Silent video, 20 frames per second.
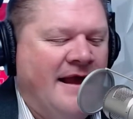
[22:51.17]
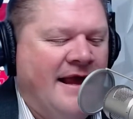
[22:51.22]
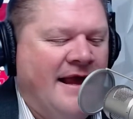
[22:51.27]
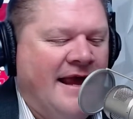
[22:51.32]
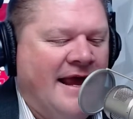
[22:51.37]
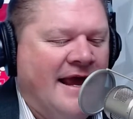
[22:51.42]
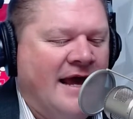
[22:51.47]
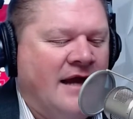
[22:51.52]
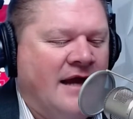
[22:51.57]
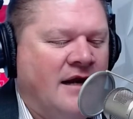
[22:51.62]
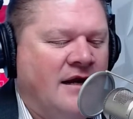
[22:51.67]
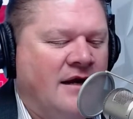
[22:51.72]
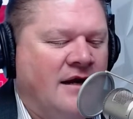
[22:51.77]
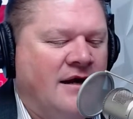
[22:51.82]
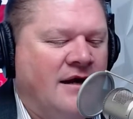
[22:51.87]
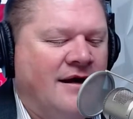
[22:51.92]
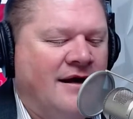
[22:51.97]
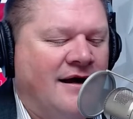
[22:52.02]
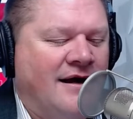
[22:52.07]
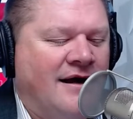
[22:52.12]
and
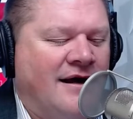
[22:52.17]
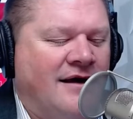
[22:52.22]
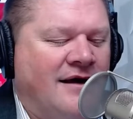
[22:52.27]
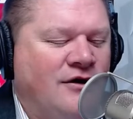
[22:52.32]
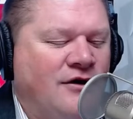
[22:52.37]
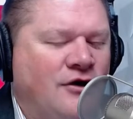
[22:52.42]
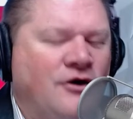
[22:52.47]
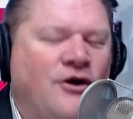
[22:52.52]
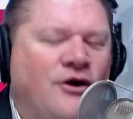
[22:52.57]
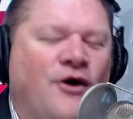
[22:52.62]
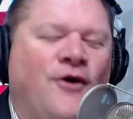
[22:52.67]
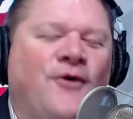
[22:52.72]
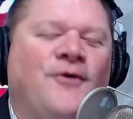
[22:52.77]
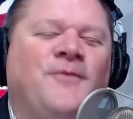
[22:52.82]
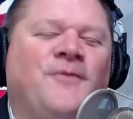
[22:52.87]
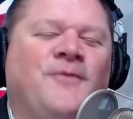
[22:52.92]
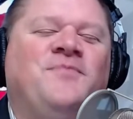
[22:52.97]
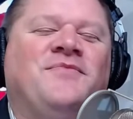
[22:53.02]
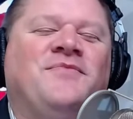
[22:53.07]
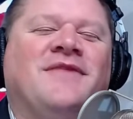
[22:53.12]
you
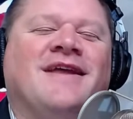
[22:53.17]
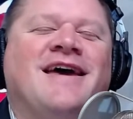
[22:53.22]
know,